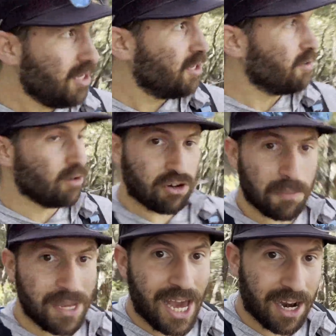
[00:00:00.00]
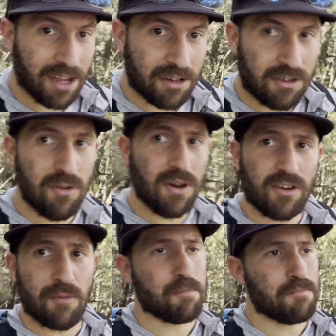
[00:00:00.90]
You should be doing it
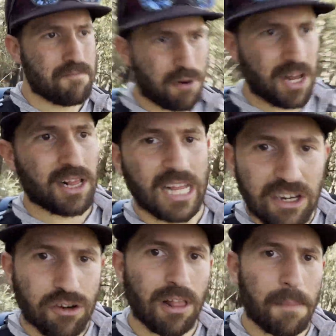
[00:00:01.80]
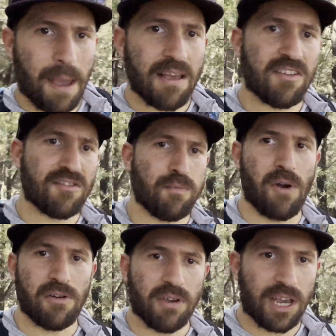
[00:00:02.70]
just pretty leisurely pace
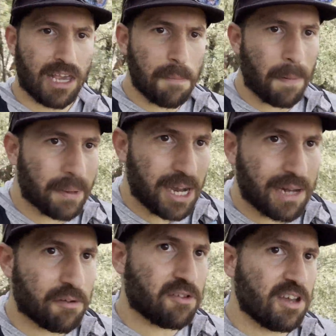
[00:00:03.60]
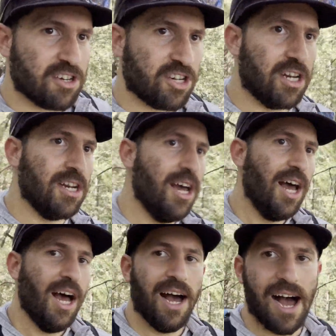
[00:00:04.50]
where you can keep up a conversation
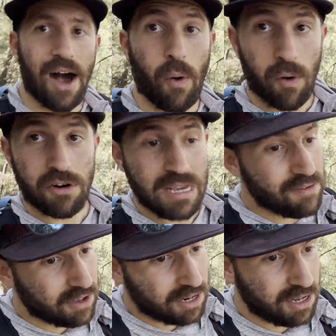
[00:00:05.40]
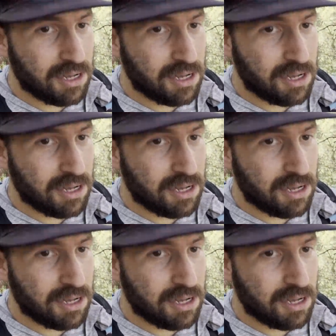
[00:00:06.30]
or even